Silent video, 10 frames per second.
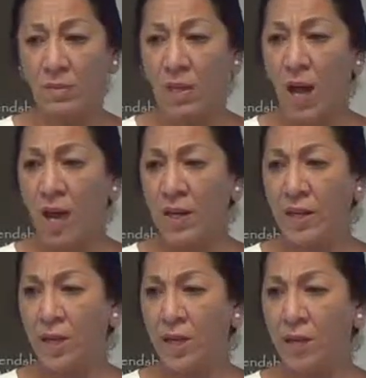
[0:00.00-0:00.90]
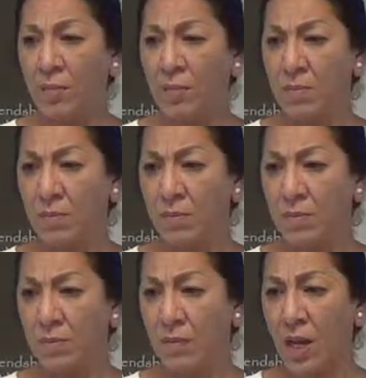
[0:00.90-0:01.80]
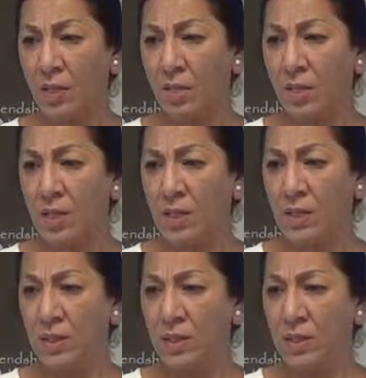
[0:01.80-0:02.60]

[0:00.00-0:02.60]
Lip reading: I am at peace